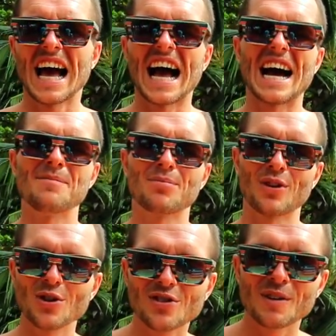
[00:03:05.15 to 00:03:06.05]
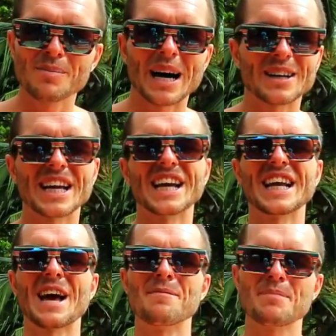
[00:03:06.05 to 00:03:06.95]
and protein powder in
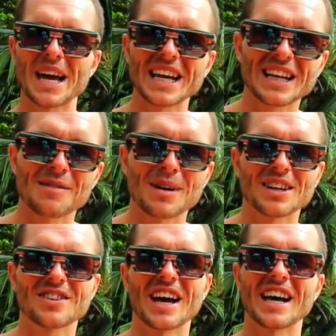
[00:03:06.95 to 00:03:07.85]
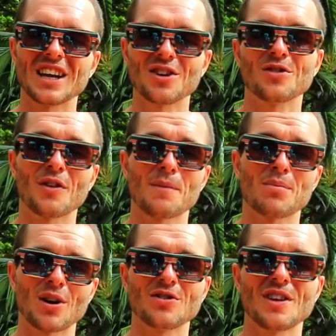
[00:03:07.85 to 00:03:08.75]
it and peanut butter and loads of
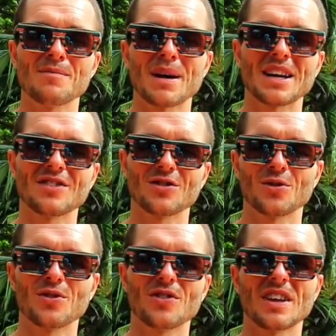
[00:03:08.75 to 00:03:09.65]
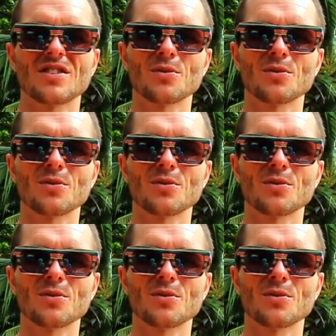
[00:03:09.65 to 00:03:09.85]
protein based sources in.